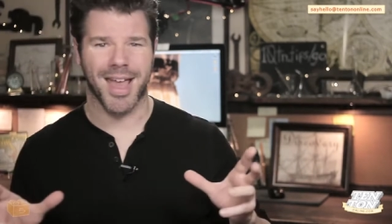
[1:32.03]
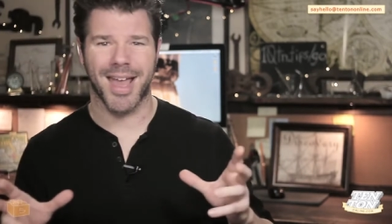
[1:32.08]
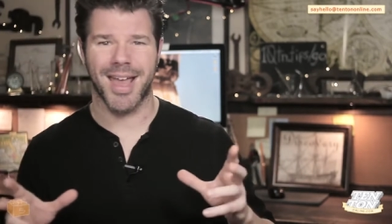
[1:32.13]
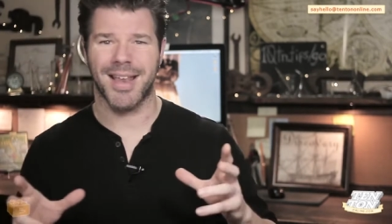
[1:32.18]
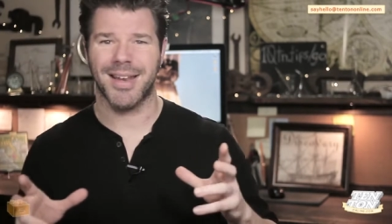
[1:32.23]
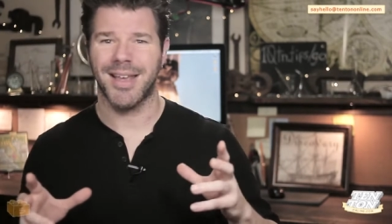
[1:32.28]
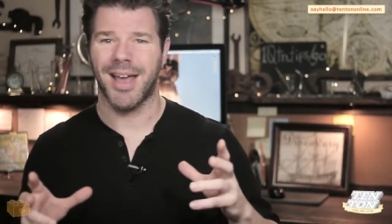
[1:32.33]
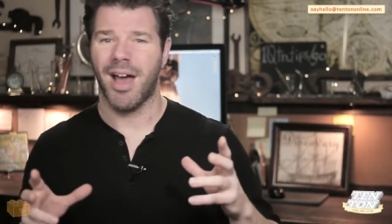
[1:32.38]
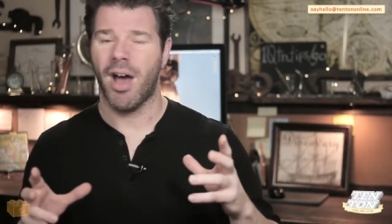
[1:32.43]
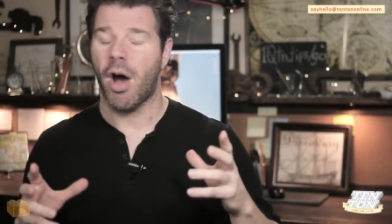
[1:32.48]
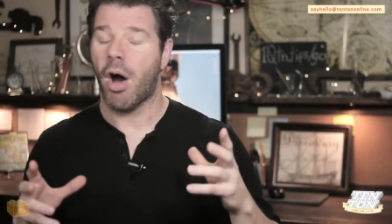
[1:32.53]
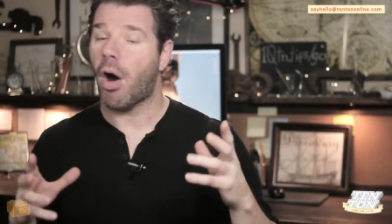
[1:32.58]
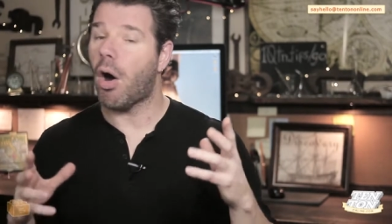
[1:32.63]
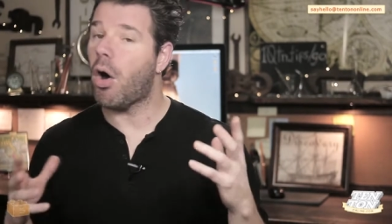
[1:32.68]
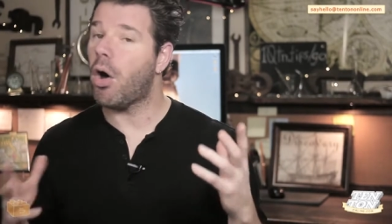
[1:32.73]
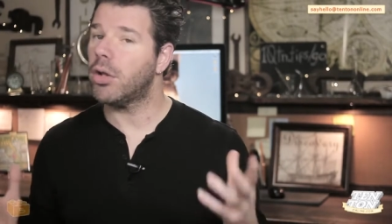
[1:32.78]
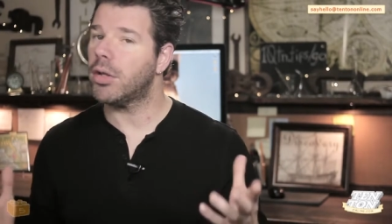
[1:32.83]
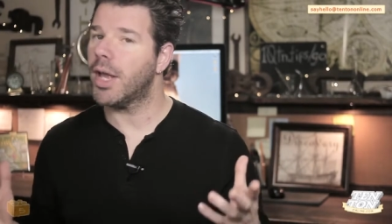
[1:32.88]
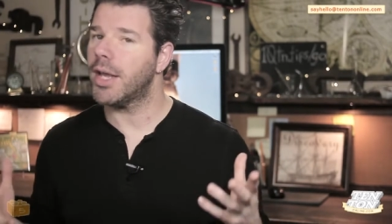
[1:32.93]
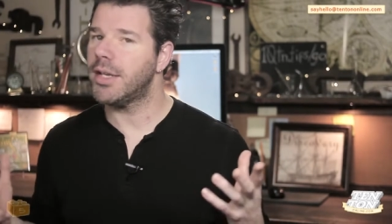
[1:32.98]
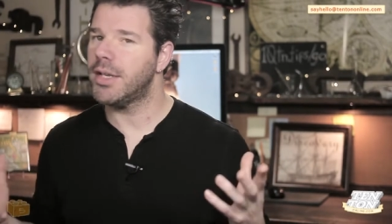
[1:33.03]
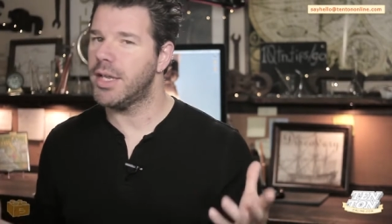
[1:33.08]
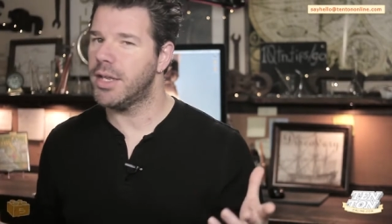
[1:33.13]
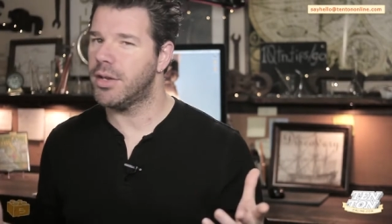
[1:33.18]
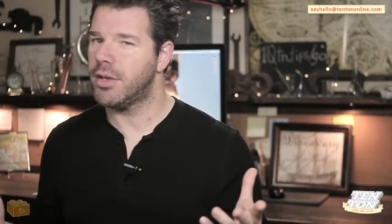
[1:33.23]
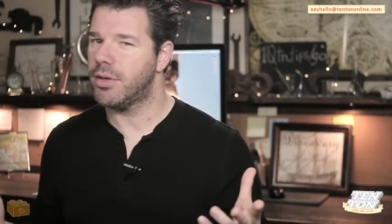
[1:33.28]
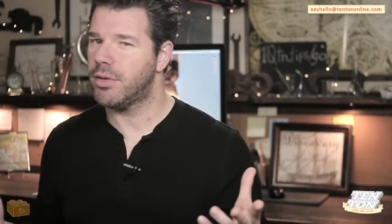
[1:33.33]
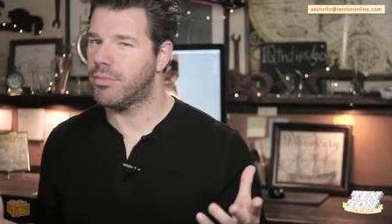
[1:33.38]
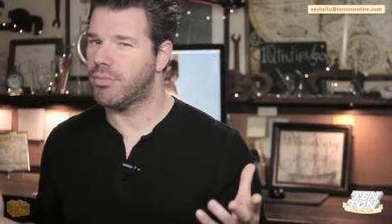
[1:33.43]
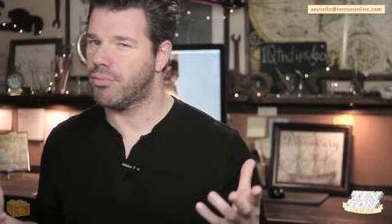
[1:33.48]
and all I
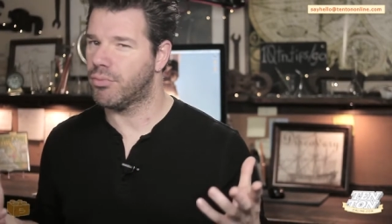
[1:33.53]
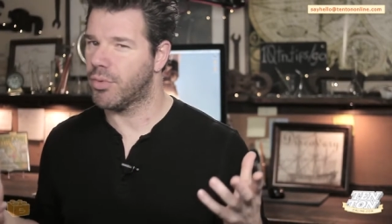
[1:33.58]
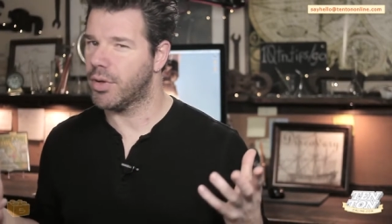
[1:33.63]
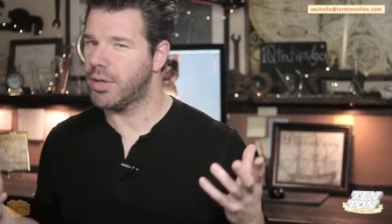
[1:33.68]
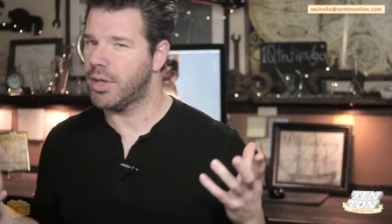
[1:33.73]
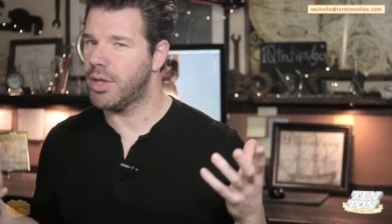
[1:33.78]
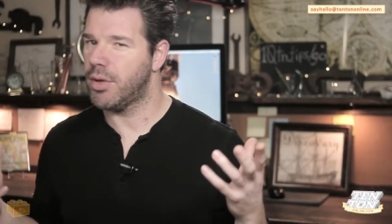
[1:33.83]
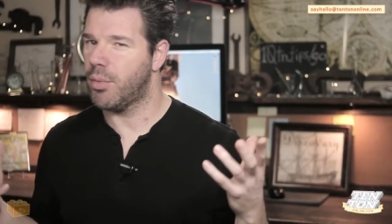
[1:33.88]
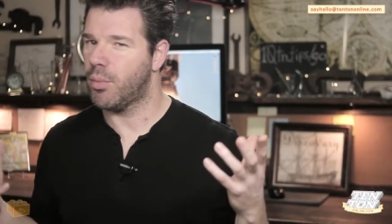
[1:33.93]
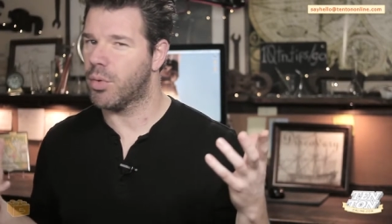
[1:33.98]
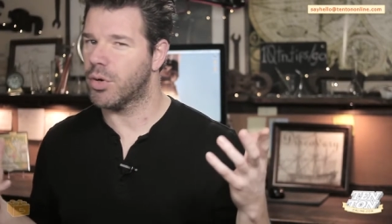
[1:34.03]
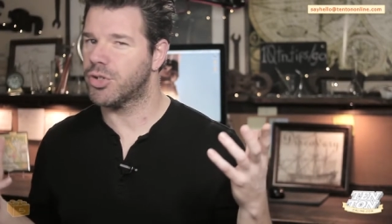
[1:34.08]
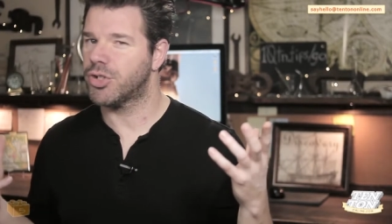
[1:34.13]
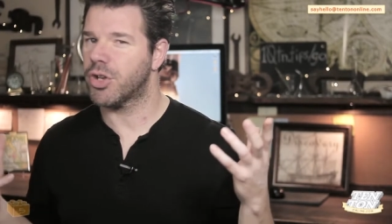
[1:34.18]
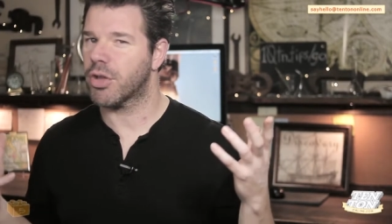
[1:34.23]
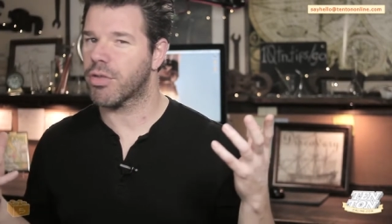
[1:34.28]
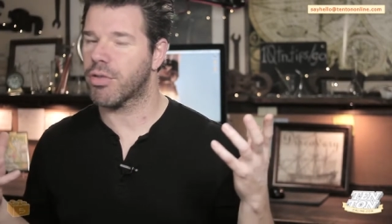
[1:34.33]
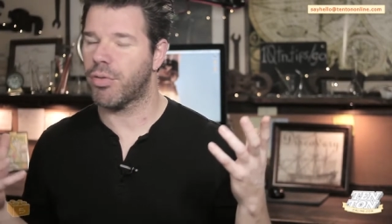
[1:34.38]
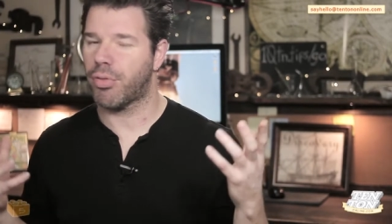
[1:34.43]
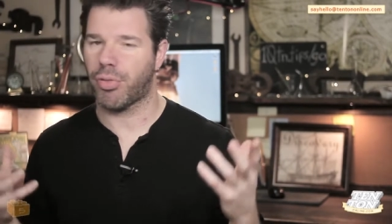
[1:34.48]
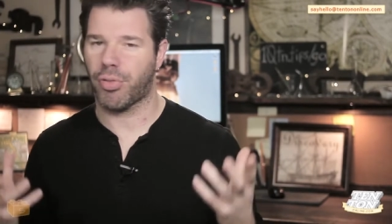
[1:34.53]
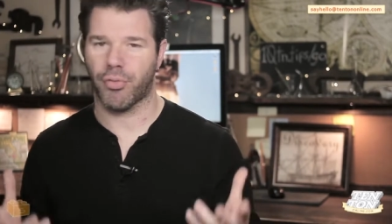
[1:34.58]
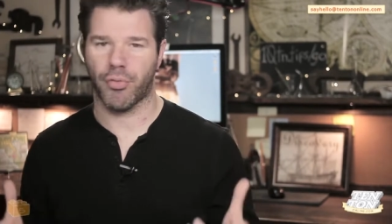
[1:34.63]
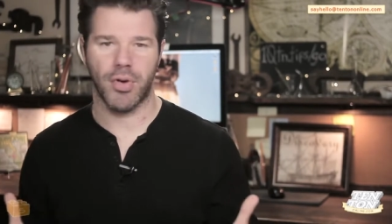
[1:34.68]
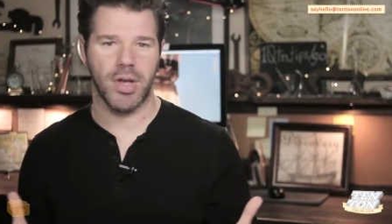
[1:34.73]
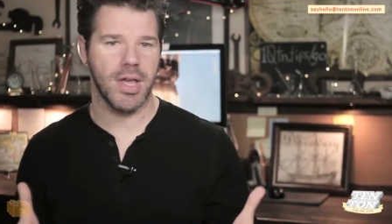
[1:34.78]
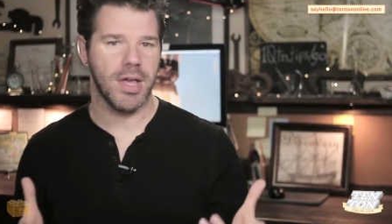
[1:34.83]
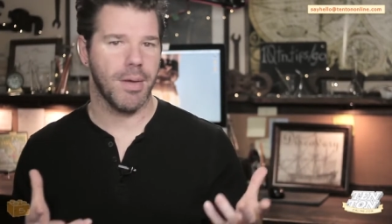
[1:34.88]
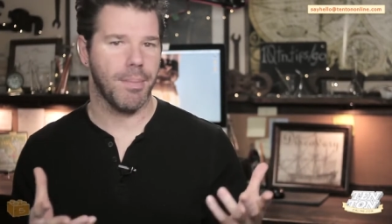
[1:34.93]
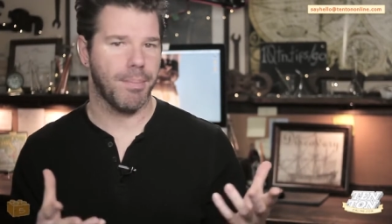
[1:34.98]
needed really were just
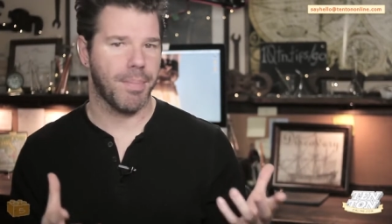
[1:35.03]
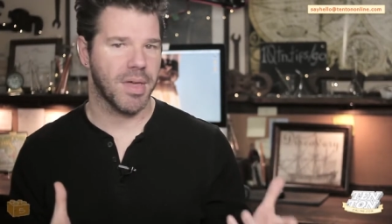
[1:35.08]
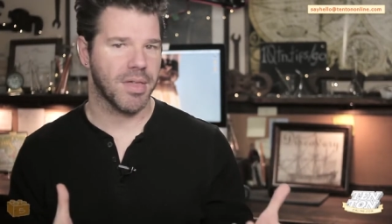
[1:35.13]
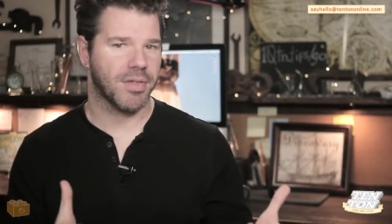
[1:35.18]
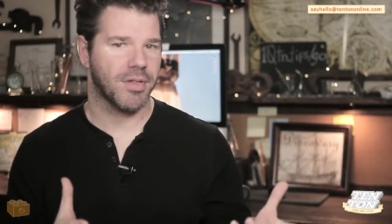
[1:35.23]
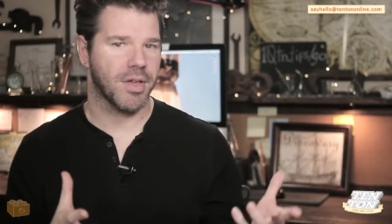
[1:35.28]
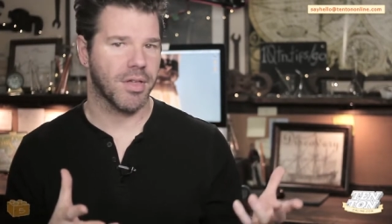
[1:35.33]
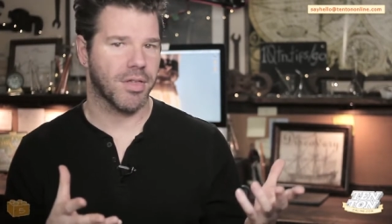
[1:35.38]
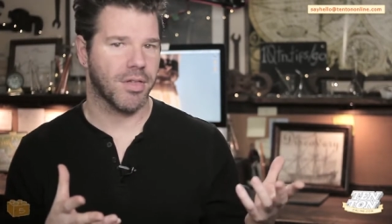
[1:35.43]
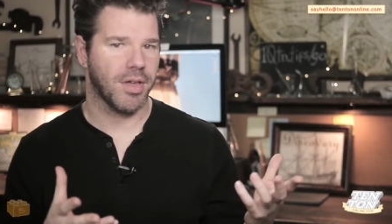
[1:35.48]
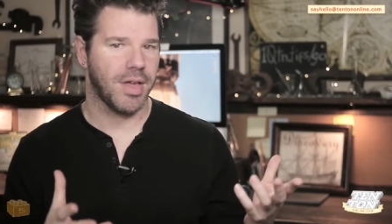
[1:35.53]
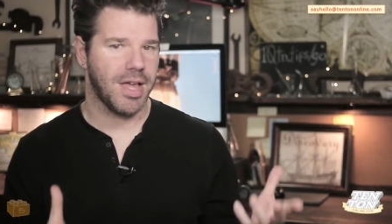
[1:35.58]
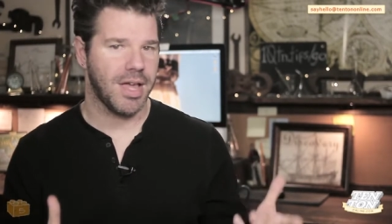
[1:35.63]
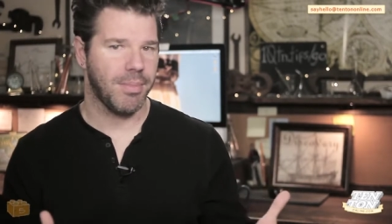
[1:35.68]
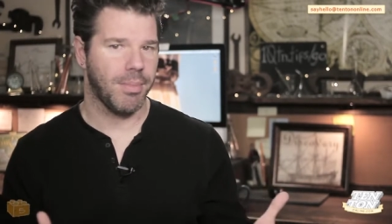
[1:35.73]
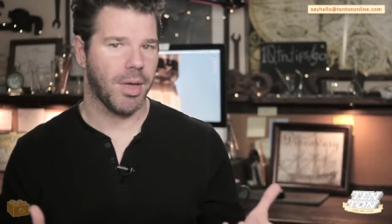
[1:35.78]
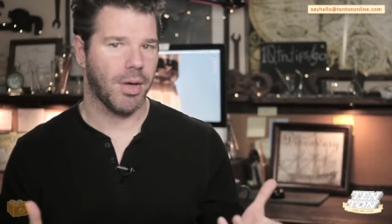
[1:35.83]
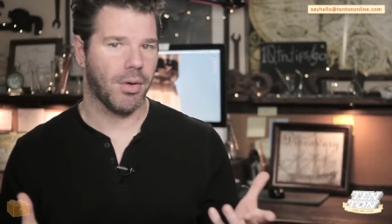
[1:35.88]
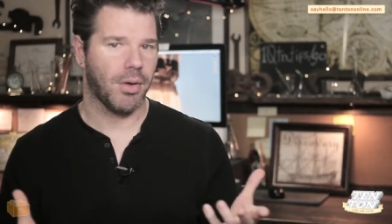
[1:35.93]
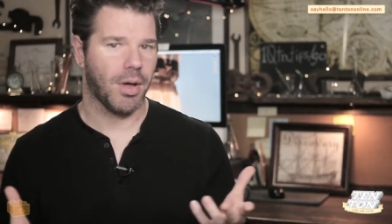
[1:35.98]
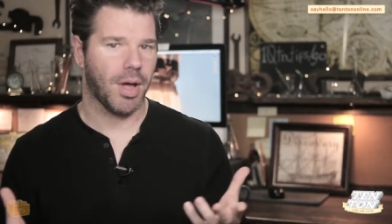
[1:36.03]
three business email